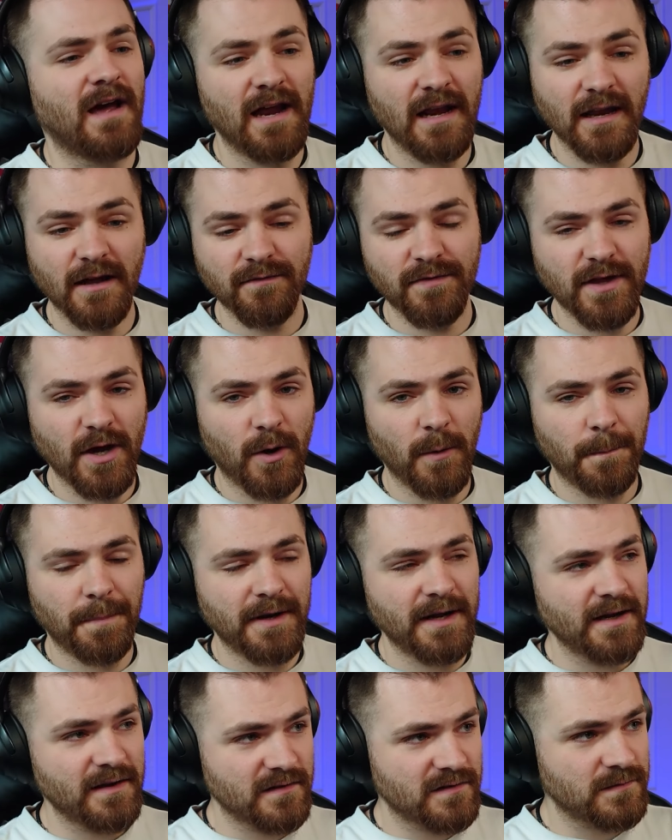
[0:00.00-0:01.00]
I love the
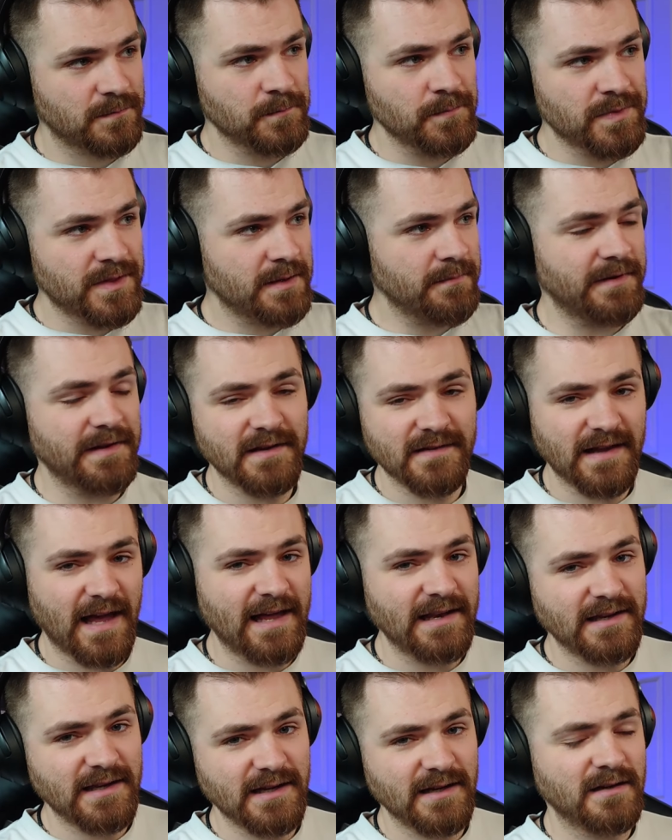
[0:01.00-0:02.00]
openings, but this
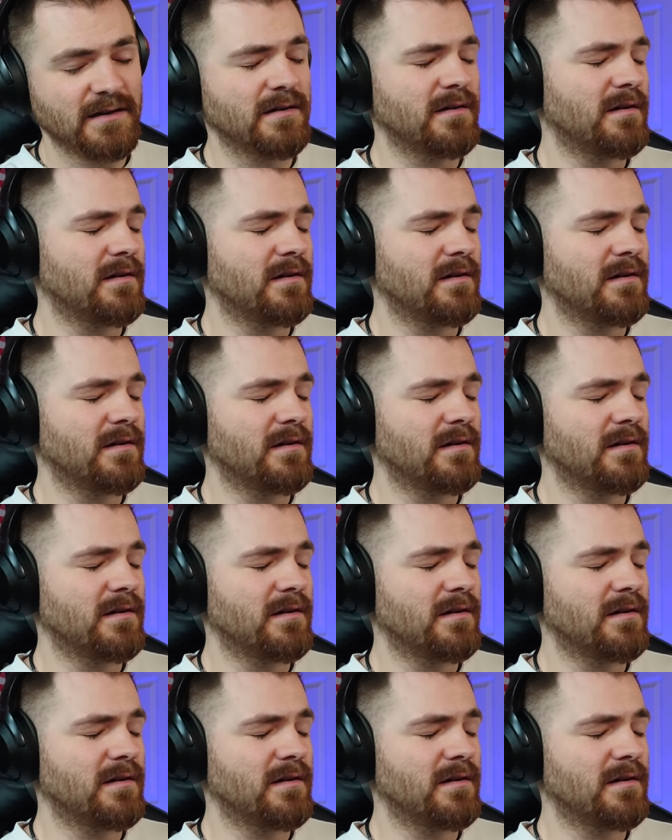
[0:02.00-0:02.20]
ending,